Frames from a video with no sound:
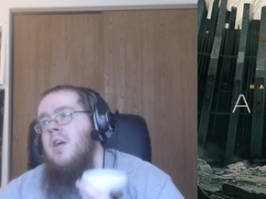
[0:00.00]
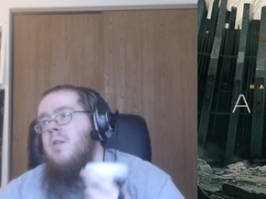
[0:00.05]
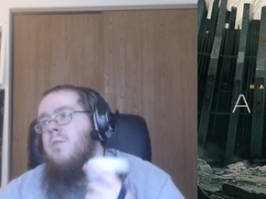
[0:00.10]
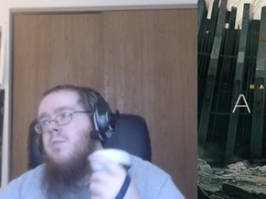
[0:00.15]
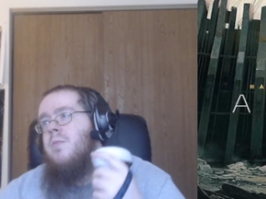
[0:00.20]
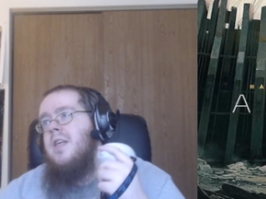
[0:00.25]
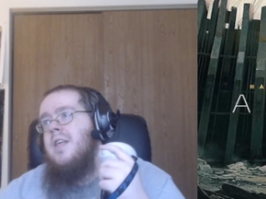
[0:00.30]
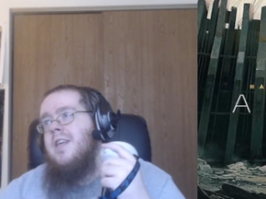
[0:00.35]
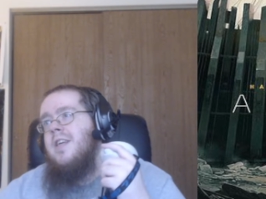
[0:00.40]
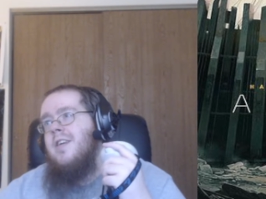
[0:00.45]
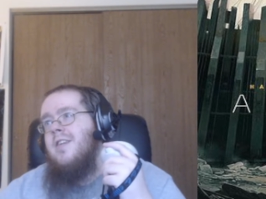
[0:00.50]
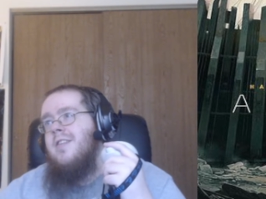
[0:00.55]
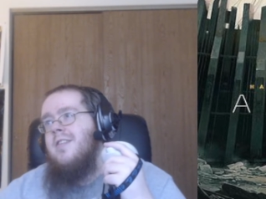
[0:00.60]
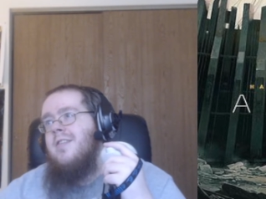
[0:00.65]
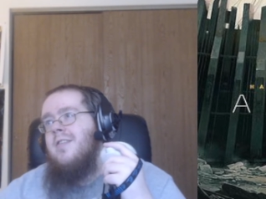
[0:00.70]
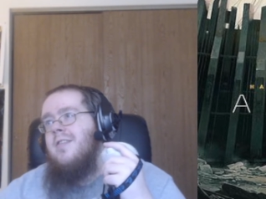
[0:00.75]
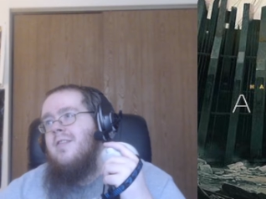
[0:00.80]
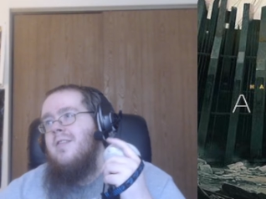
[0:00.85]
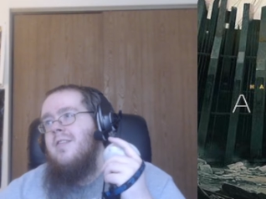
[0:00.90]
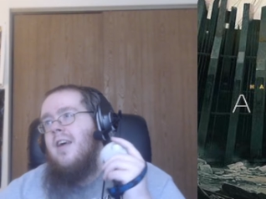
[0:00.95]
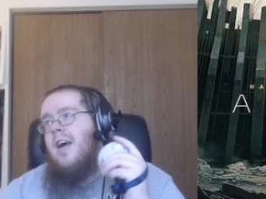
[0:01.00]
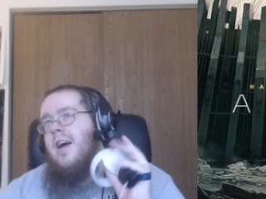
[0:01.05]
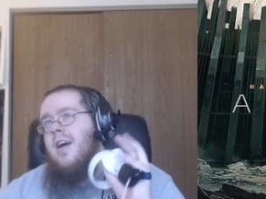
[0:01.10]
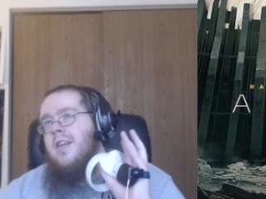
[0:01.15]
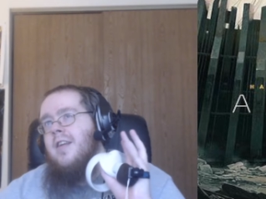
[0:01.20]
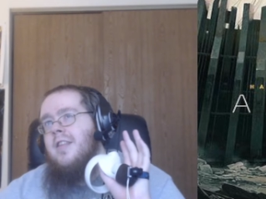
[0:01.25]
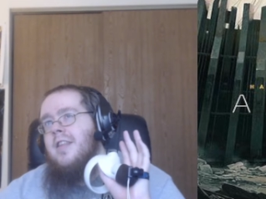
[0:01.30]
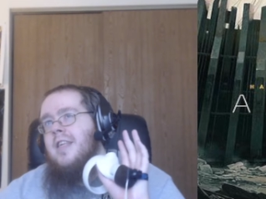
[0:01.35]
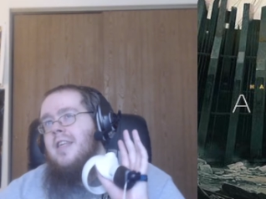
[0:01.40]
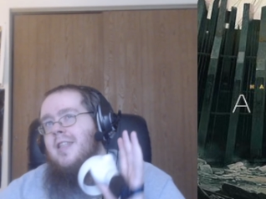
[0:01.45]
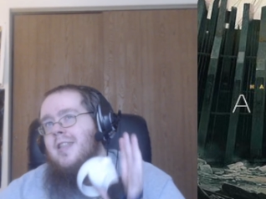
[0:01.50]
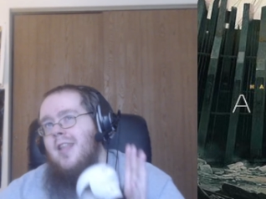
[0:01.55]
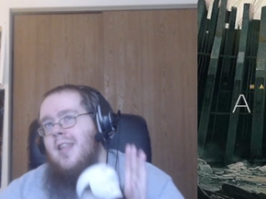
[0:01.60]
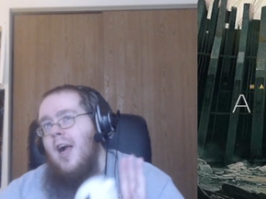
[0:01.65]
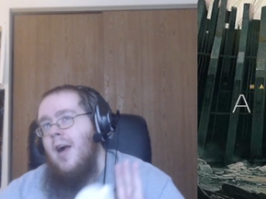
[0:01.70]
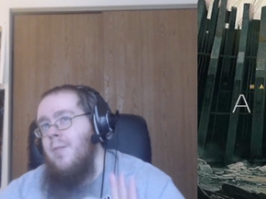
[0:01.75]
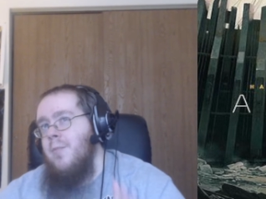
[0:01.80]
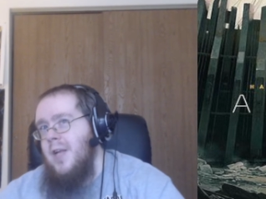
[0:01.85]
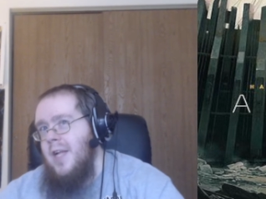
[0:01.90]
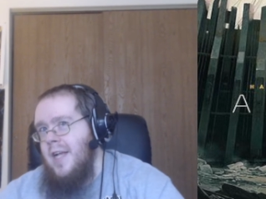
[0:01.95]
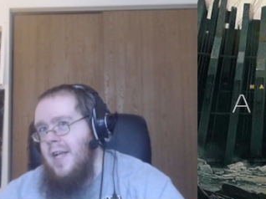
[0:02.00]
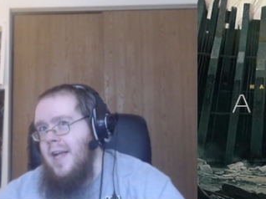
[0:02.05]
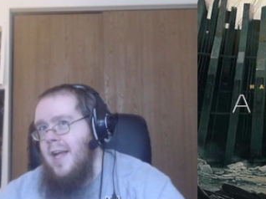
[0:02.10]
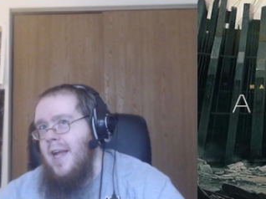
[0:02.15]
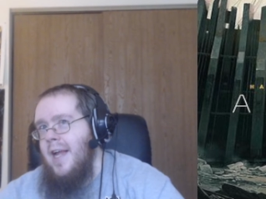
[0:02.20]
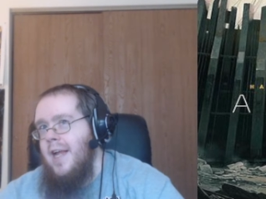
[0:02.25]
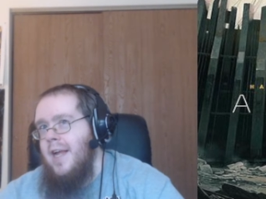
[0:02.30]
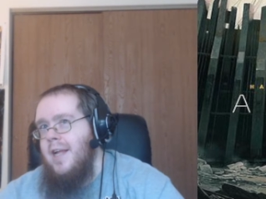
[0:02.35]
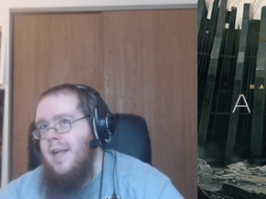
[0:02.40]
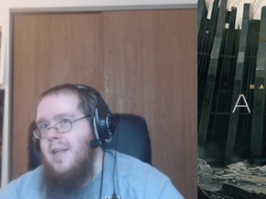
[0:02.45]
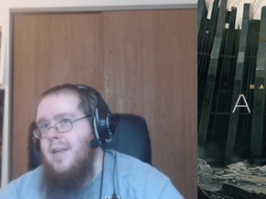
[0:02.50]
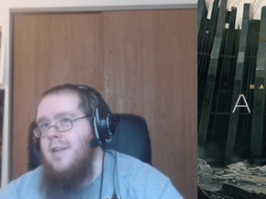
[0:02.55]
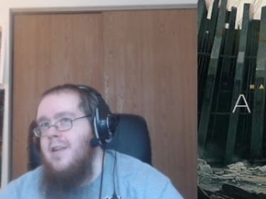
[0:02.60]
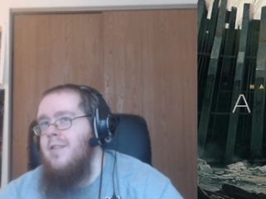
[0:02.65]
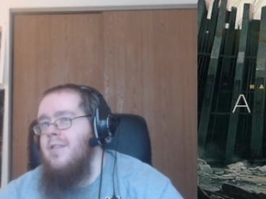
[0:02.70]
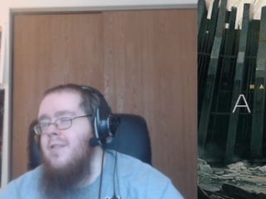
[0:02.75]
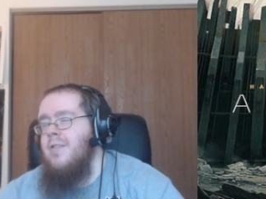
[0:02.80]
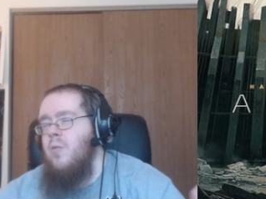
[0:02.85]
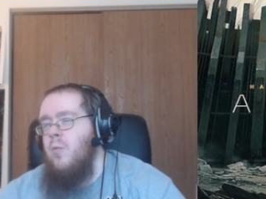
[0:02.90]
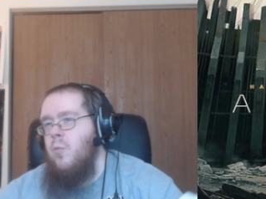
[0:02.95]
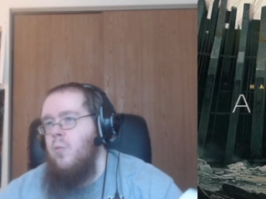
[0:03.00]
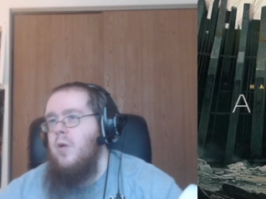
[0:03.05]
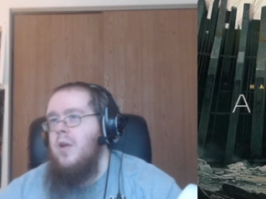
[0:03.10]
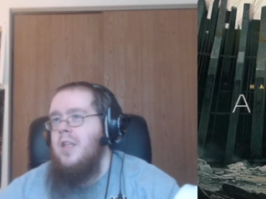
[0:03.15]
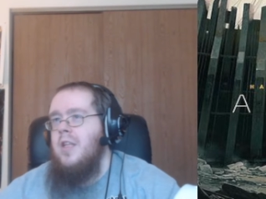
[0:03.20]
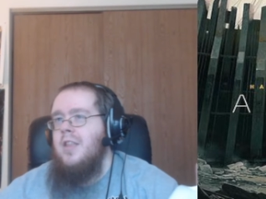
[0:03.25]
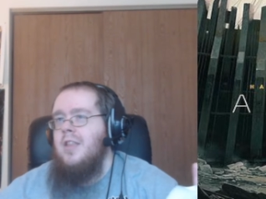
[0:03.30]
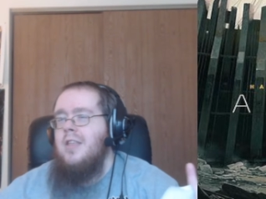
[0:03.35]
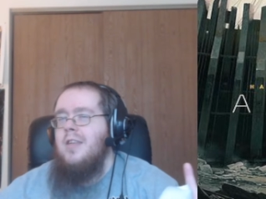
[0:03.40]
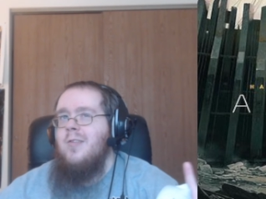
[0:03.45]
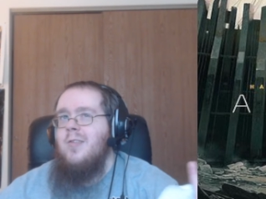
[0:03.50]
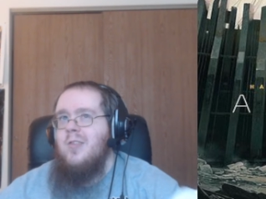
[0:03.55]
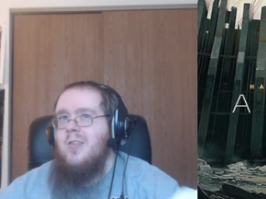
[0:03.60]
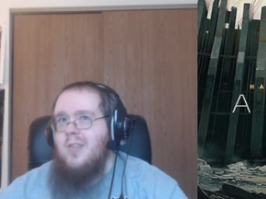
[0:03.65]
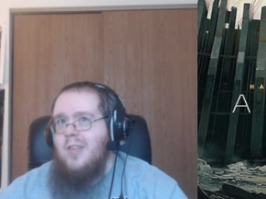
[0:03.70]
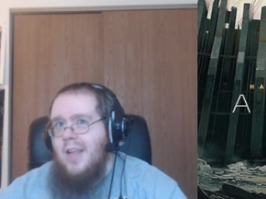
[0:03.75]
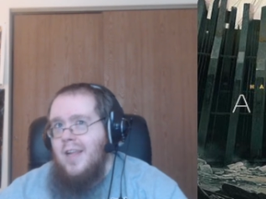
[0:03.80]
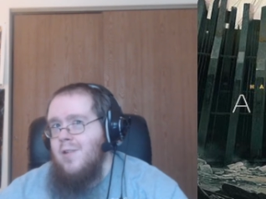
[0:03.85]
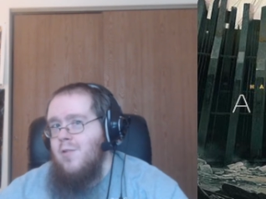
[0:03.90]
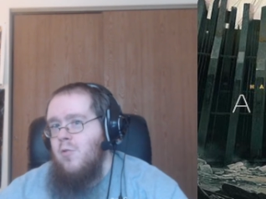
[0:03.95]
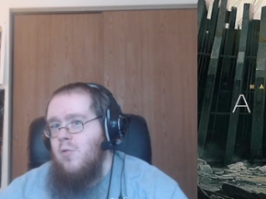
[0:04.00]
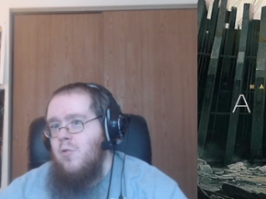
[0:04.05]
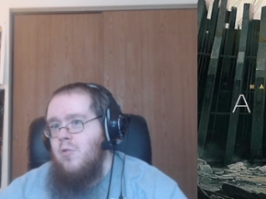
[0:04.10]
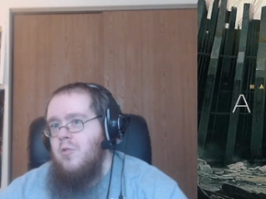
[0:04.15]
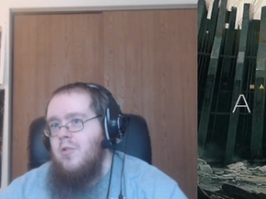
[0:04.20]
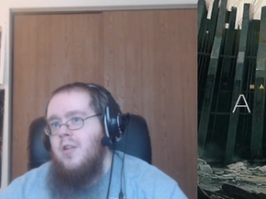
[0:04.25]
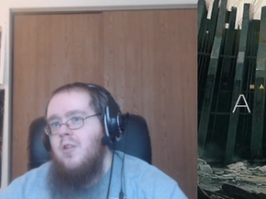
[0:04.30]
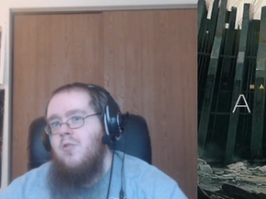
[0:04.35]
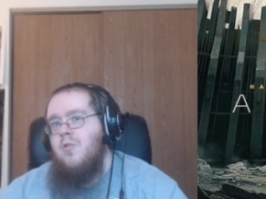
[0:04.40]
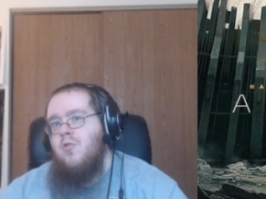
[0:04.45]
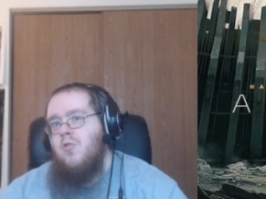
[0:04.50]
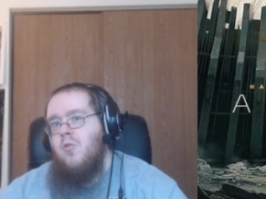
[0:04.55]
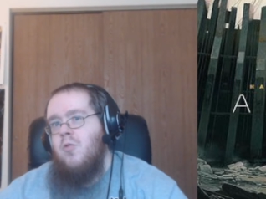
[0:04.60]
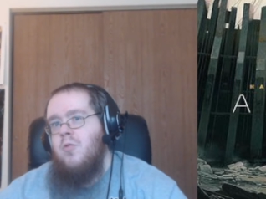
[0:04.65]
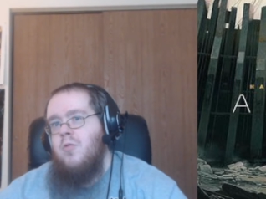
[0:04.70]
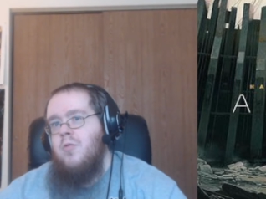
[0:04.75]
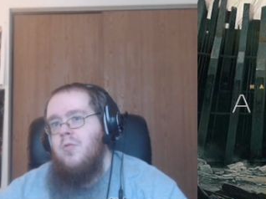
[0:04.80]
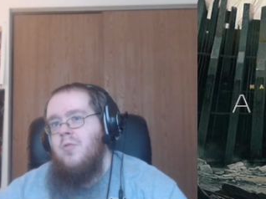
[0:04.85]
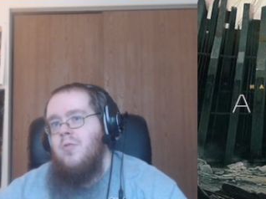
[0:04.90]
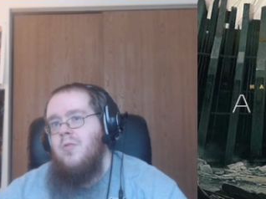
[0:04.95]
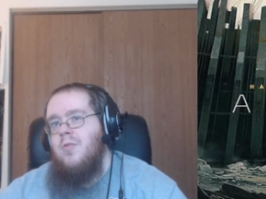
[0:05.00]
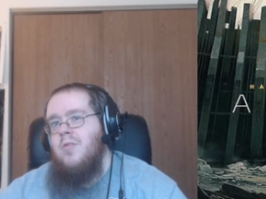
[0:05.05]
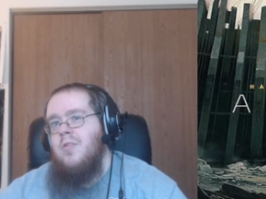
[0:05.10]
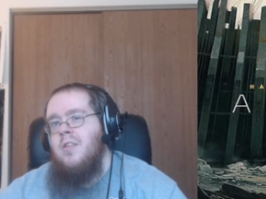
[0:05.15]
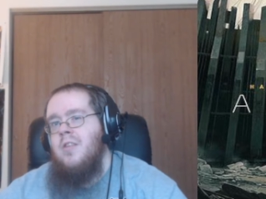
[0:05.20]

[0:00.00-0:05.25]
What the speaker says: Because on the dominant hand, with the standard controls,